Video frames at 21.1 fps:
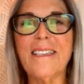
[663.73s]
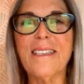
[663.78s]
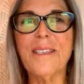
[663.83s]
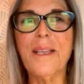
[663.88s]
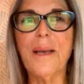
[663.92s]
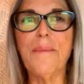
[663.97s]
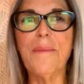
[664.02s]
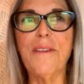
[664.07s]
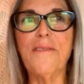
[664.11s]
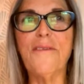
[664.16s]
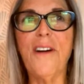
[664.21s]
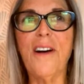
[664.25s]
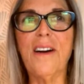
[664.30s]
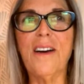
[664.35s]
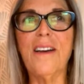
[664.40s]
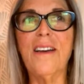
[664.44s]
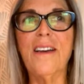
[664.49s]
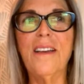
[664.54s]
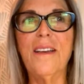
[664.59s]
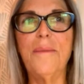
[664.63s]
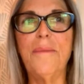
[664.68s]
some of
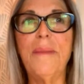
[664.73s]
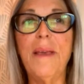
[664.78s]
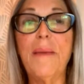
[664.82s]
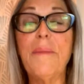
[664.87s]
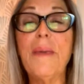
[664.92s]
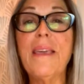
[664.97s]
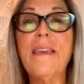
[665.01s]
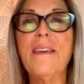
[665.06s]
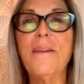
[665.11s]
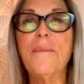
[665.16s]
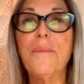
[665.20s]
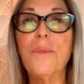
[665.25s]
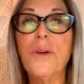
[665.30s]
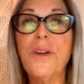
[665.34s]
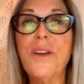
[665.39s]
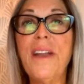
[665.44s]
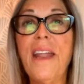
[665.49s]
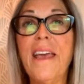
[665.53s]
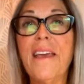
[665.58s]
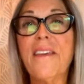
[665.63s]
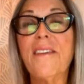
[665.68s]
our maybe more
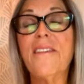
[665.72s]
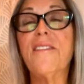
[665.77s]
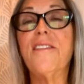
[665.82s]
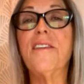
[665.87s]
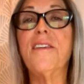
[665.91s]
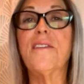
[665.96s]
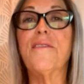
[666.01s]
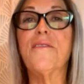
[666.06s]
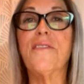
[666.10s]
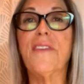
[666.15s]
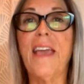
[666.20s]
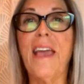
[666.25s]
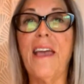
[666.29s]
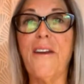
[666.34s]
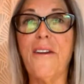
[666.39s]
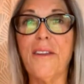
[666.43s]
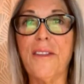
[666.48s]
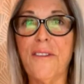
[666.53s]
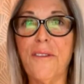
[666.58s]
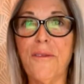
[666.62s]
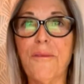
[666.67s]
negative
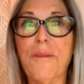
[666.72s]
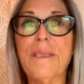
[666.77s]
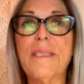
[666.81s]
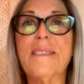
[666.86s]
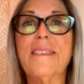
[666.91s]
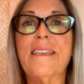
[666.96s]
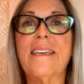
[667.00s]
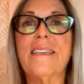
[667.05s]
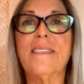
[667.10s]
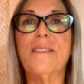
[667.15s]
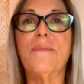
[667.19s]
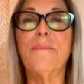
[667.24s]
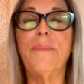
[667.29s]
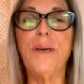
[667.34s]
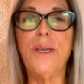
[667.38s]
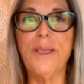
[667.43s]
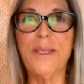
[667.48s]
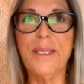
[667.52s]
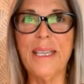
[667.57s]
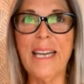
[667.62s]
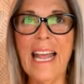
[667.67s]
characteristics and
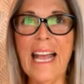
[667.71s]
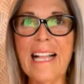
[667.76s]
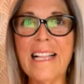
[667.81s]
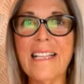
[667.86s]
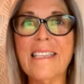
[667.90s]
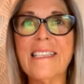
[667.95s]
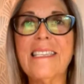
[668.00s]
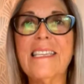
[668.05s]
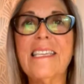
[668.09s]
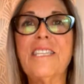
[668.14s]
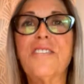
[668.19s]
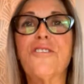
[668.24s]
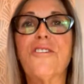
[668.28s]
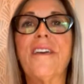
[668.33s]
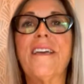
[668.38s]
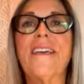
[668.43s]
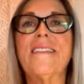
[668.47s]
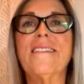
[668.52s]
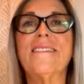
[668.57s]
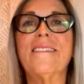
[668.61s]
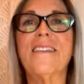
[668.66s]
personality
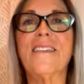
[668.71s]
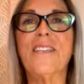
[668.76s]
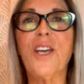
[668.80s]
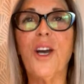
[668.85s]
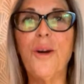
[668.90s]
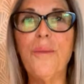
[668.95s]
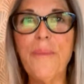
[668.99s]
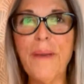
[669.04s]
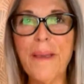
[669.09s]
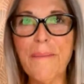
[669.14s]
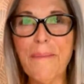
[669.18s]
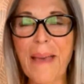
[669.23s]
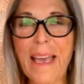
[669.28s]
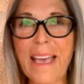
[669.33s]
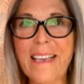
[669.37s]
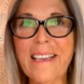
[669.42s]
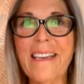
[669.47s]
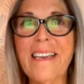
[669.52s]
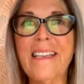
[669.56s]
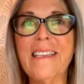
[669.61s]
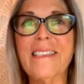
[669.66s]
traits and coping
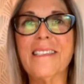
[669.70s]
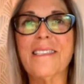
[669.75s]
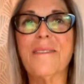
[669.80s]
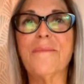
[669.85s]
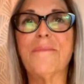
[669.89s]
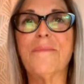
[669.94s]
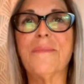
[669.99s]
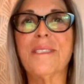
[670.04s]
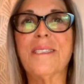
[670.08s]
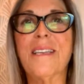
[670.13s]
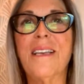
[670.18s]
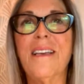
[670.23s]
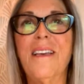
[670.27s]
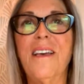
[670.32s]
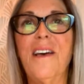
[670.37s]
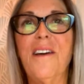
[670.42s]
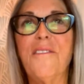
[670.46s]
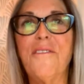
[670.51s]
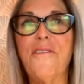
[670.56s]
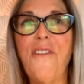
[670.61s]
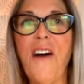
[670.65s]
mechanisms,
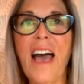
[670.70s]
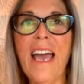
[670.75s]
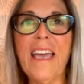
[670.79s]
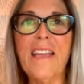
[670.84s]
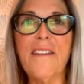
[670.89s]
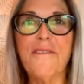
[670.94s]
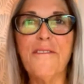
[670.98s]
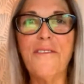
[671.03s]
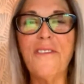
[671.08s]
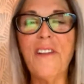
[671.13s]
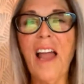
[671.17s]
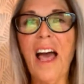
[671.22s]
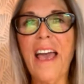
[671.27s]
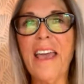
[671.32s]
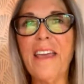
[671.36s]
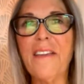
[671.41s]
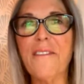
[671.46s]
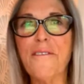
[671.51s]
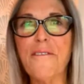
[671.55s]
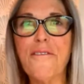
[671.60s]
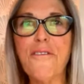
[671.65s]
fight,
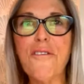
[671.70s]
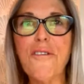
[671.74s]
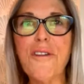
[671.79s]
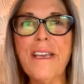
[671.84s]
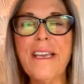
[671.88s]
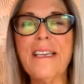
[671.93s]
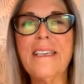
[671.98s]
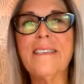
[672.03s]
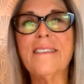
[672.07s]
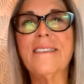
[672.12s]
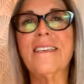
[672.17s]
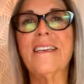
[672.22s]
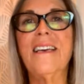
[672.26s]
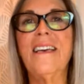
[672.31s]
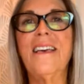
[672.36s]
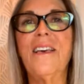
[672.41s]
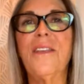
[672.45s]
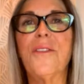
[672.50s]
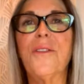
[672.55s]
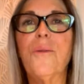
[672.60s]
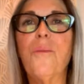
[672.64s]
flight, freeze,
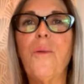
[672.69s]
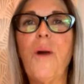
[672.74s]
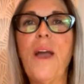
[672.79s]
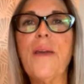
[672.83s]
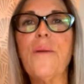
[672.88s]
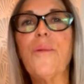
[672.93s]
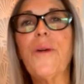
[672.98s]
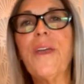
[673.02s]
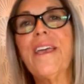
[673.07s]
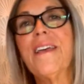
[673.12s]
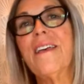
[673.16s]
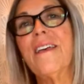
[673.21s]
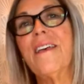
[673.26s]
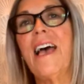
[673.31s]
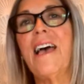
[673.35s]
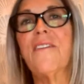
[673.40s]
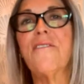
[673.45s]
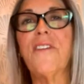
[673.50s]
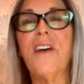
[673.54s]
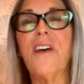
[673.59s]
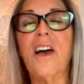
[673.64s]
the way we
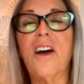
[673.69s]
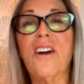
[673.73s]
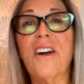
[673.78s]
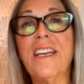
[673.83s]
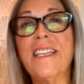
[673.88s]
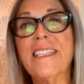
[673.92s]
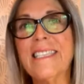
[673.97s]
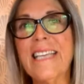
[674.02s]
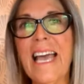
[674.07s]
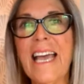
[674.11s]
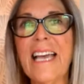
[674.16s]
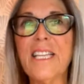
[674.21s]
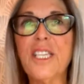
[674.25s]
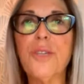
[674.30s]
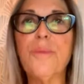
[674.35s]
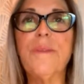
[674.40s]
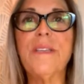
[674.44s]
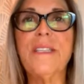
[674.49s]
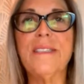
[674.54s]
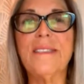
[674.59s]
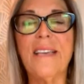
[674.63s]
have our
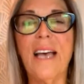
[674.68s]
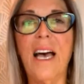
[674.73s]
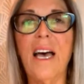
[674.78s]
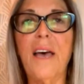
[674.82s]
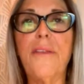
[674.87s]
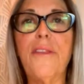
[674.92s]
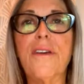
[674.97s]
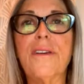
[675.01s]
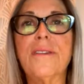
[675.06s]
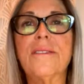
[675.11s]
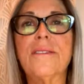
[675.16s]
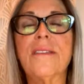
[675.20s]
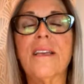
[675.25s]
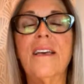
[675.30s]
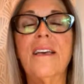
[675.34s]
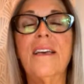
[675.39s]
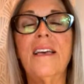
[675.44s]
attachment to others.